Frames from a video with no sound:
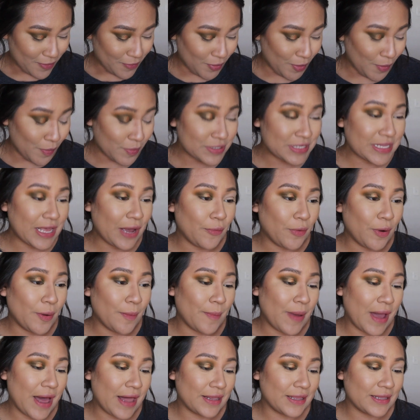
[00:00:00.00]
what was that
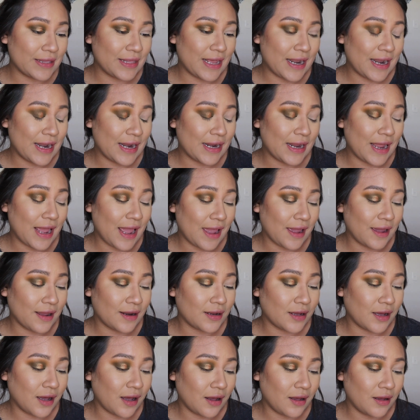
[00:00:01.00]
one palette that I
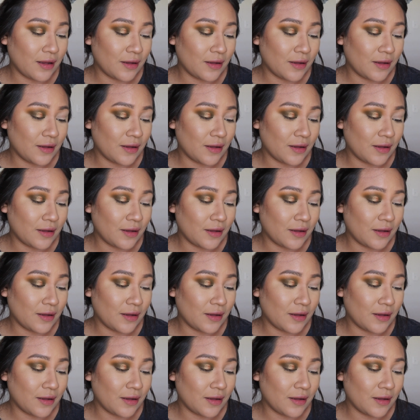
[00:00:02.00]
had,